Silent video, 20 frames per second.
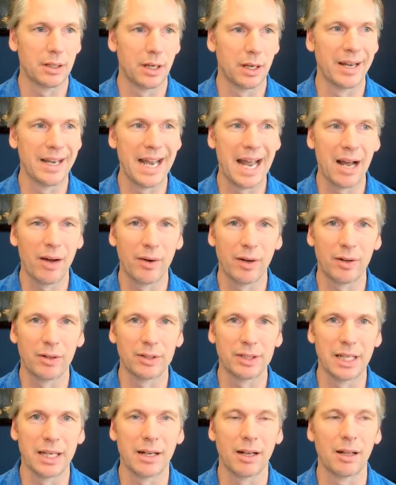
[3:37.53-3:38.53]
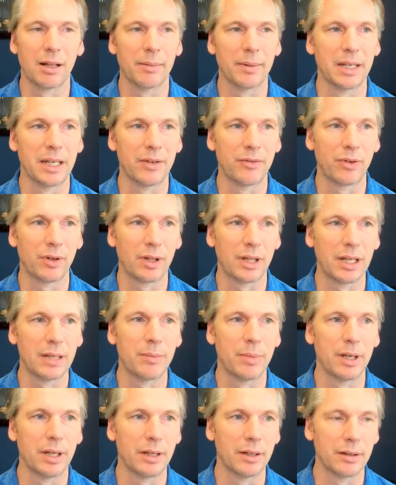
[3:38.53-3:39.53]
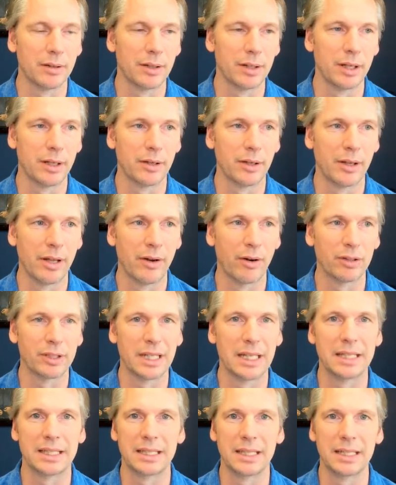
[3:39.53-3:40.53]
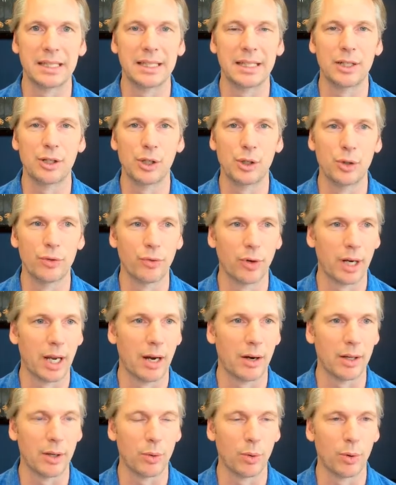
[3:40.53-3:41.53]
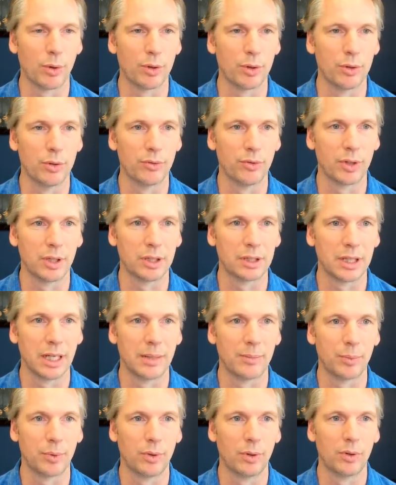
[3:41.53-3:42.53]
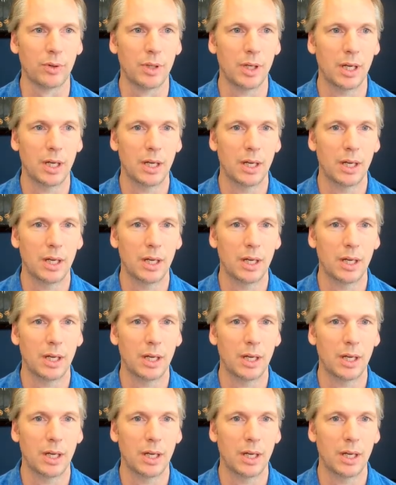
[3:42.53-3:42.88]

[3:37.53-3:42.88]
Now it'll say it a little bit differently, but it'll say CC2 for County Court 2, for example.